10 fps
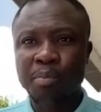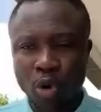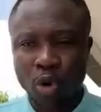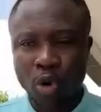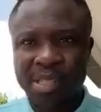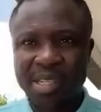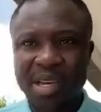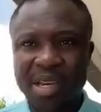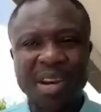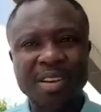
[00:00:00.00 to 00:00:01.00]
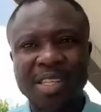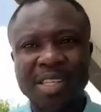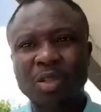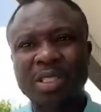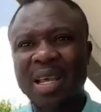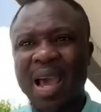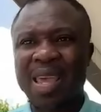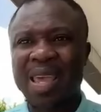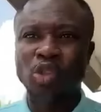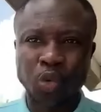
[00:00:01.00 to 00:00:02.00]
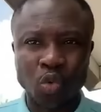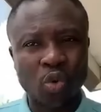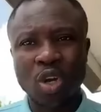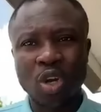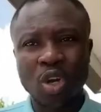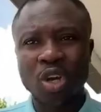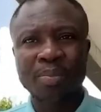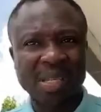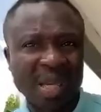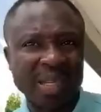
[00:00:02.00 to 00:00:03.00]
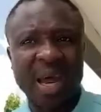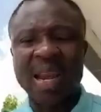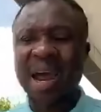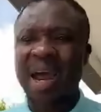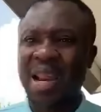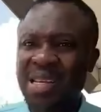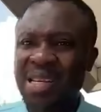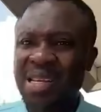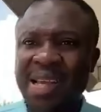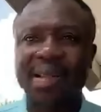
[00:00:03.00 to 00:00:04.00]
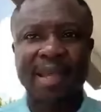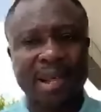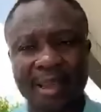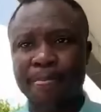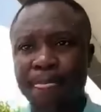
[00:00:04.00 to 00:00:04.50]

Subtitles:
problems resulting a 2% and are less than 3.